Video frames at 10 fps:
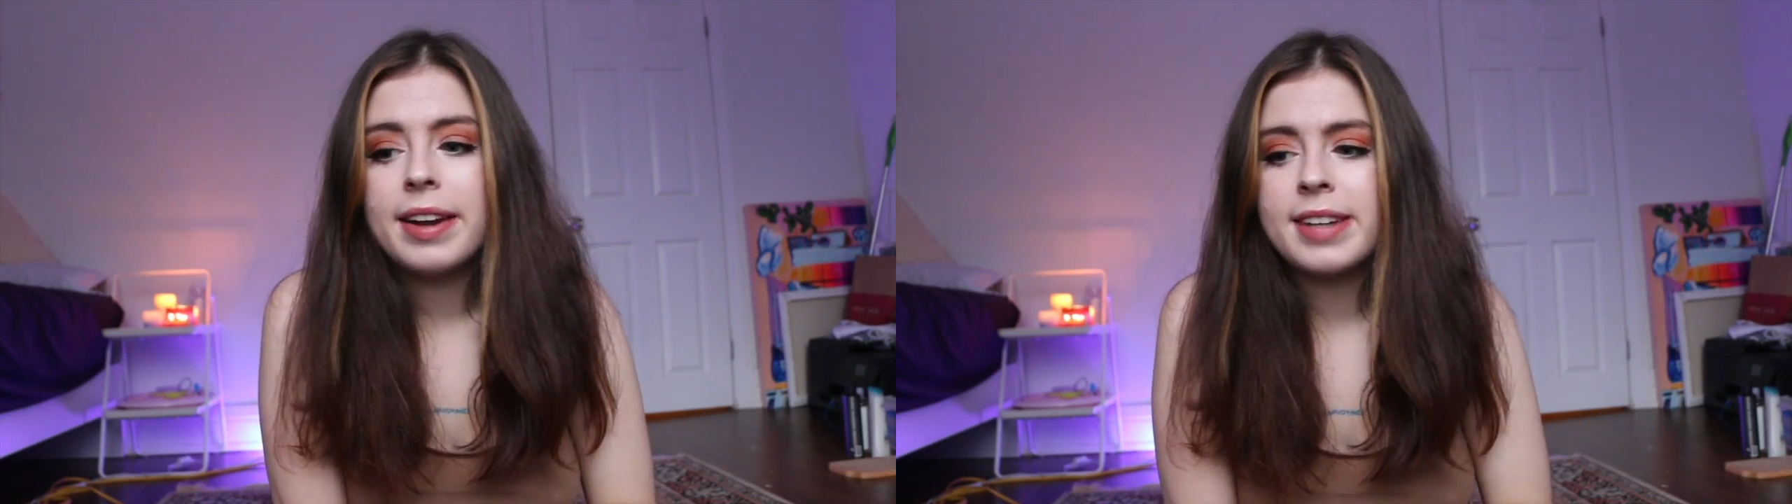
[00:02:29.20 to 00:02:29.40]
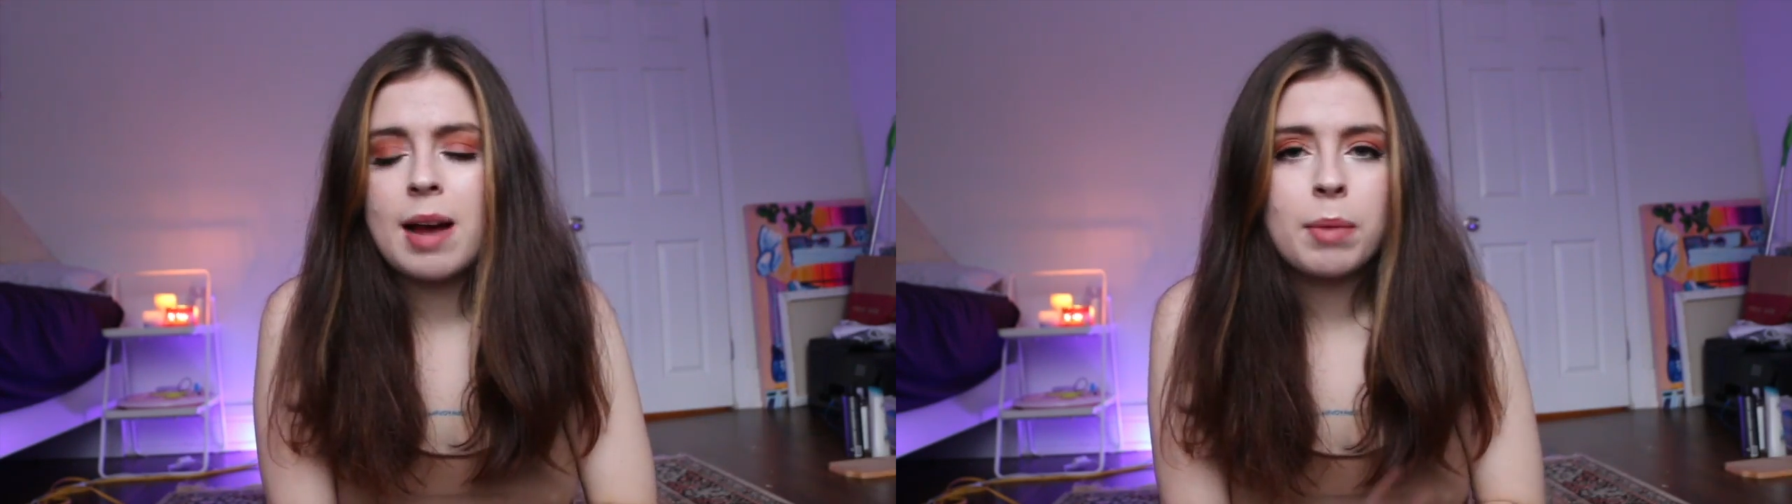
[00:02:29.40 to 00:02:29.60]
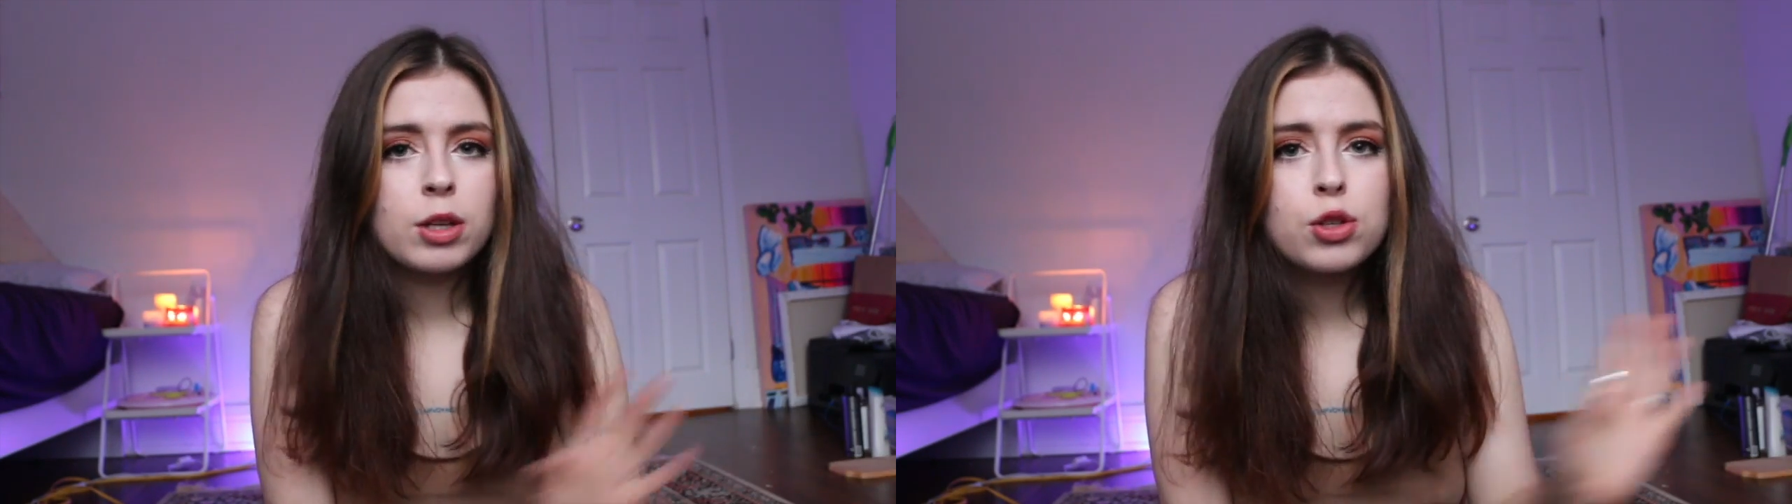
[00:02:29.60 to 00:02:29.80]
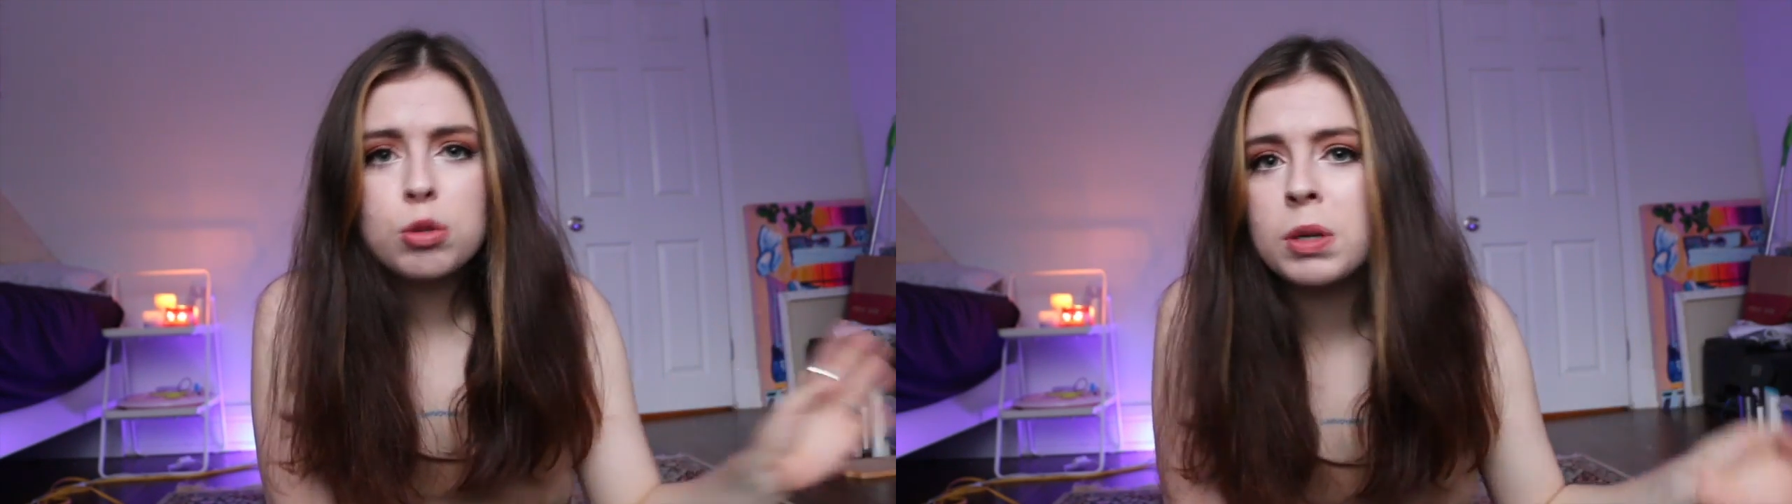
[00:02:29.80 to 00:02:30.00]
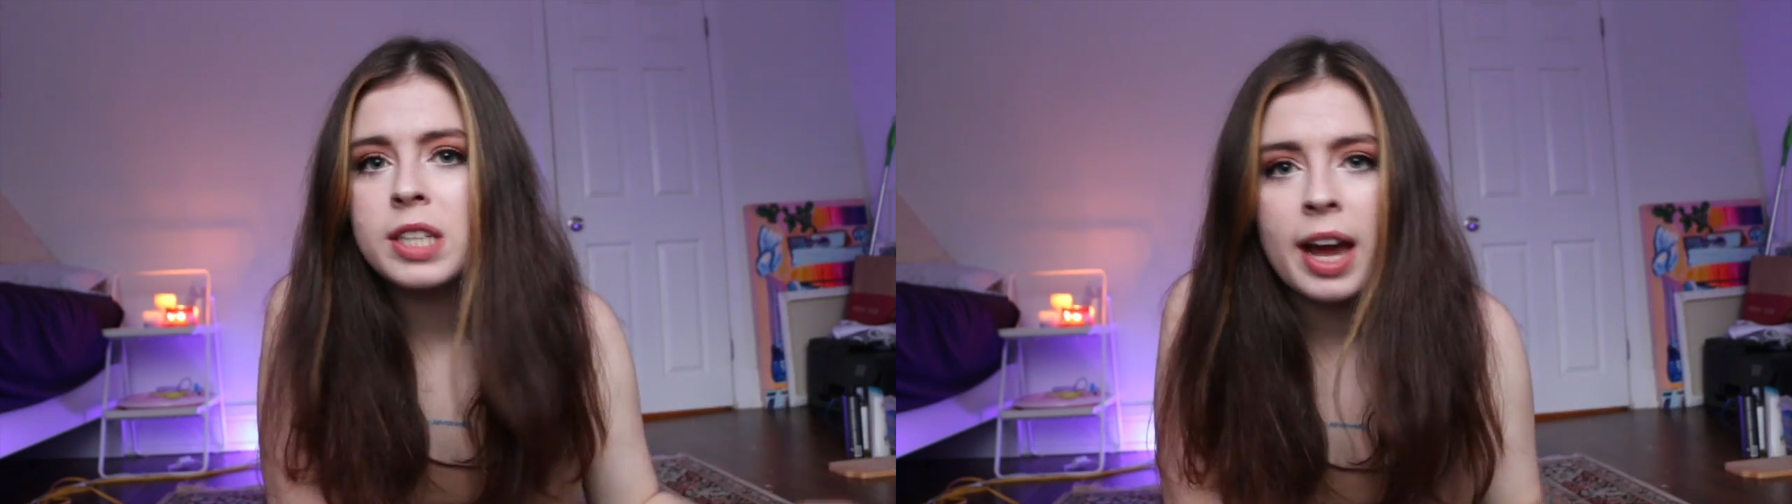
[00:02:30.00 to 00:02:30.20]
and I'm like
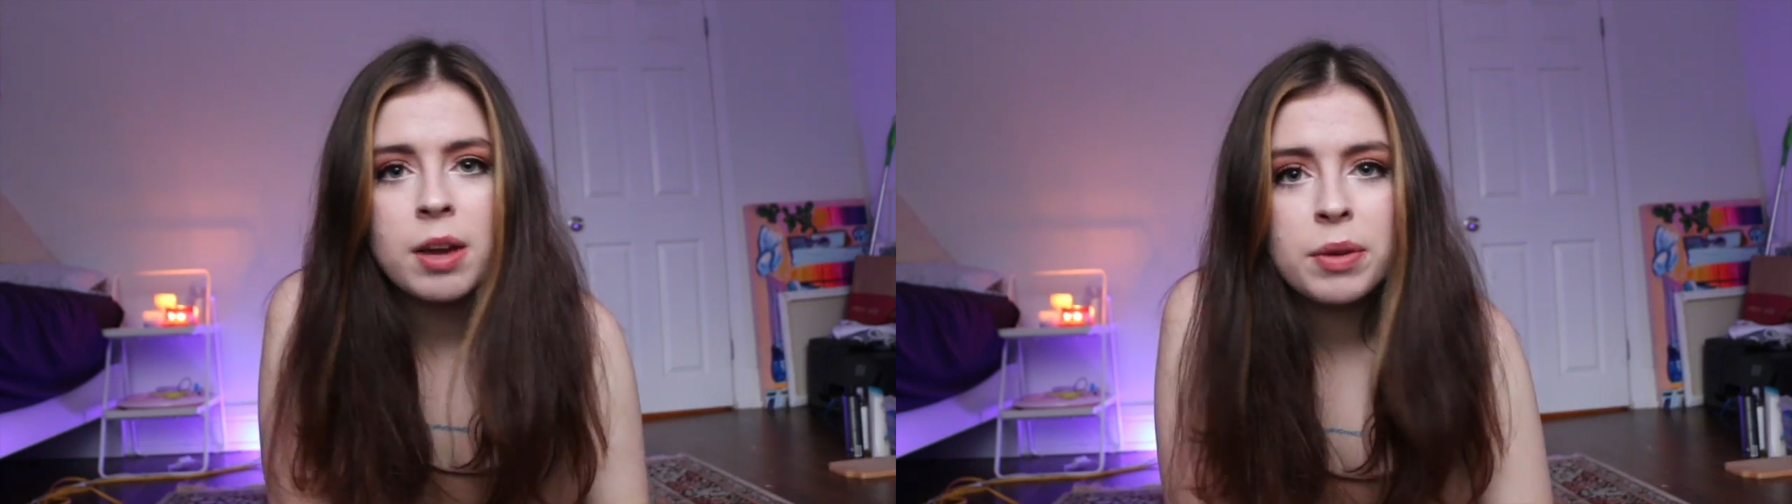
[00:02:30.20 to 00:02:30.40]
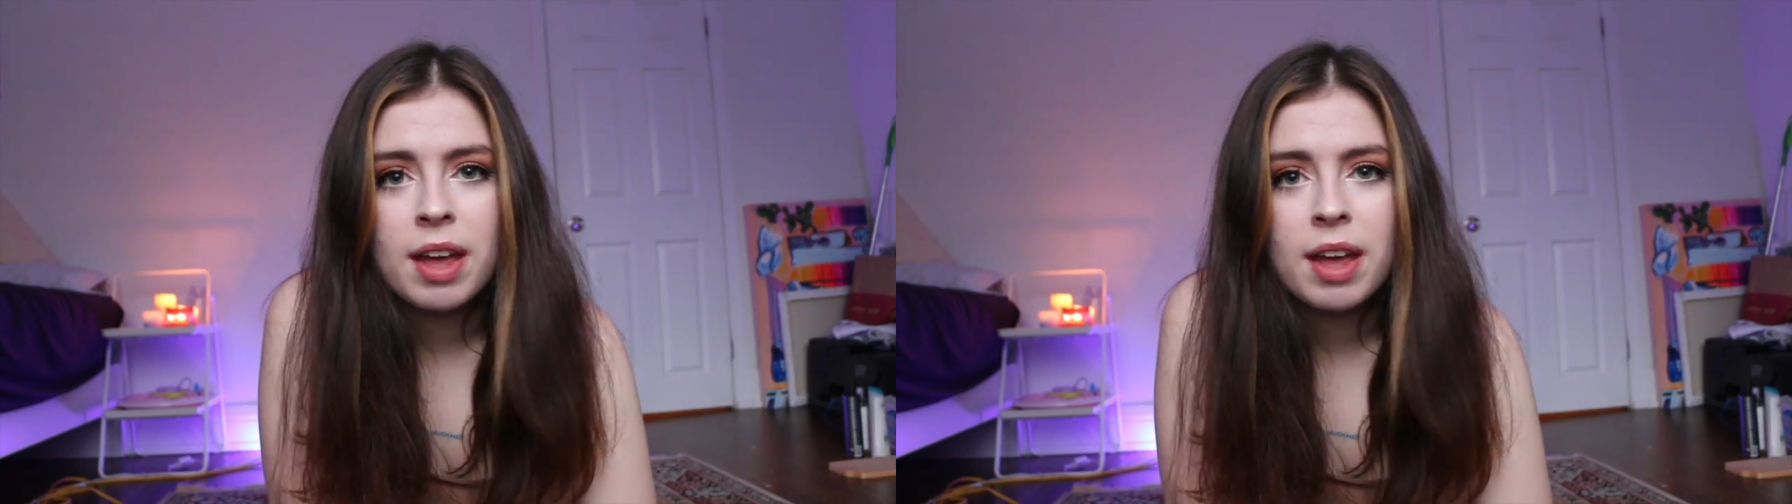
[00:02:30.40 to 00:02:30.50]
super tight